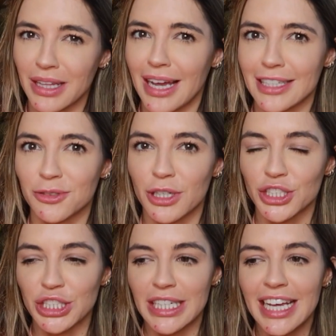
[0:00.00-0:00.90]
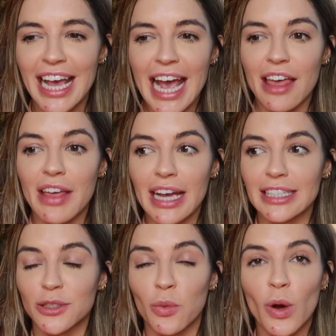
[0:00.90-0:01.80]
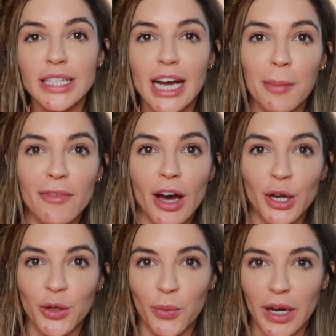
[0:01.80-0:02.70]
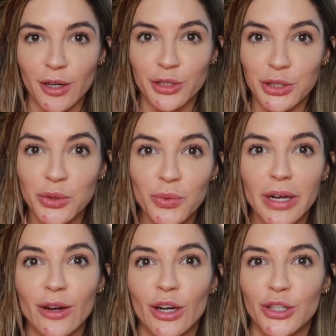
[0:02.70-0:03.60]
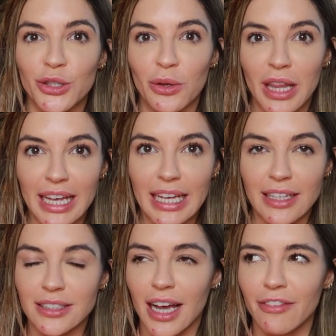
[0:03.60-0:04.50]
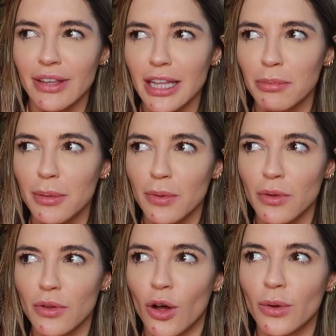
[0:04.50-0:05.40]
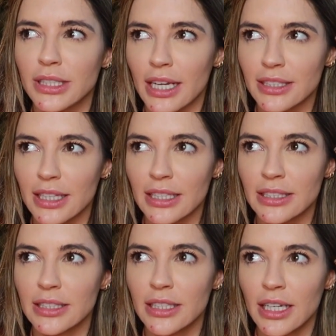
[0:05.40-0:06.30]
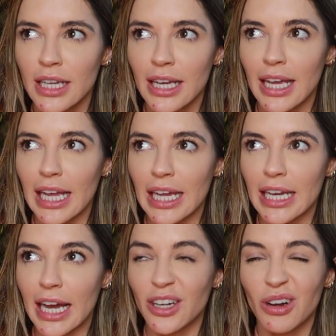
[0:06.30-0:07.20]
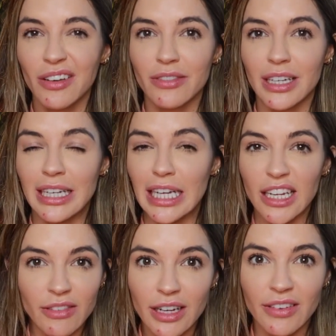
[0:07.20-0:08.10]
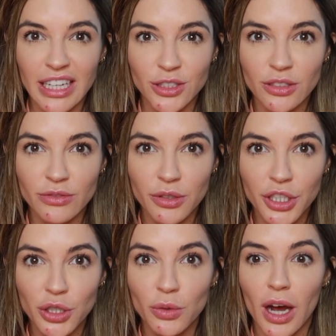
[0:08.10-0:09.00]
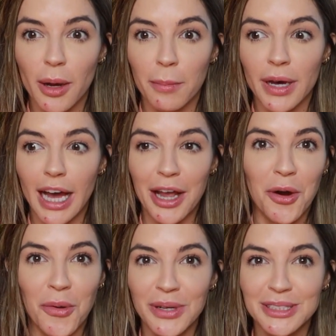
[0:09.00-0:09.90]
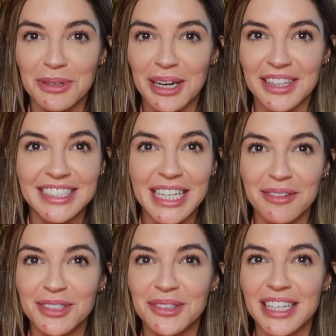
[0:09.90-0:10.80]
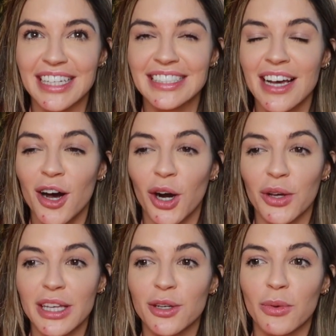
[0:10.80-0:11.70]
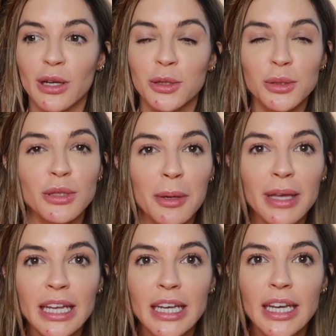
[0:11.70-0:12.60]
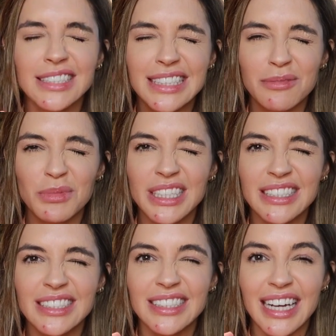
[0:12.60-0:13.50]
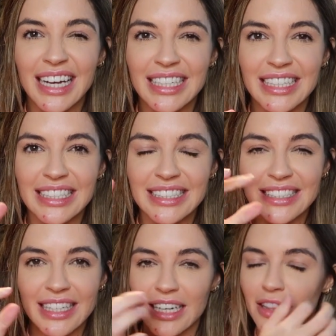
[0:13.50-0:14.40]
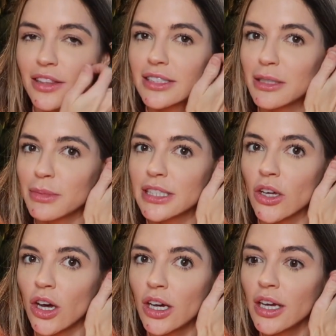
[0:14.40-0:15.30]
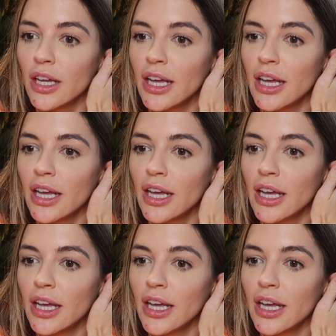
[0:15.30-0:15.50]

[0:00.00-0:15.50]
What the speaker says: asked question, and that is, what type of underwear do you wear under your leggings? I feel like people always ask this, and I don't have an innovative answer for you, but I always wear the same 2 things. I'll either wear Lululemon seamless undies, like a seamless thong,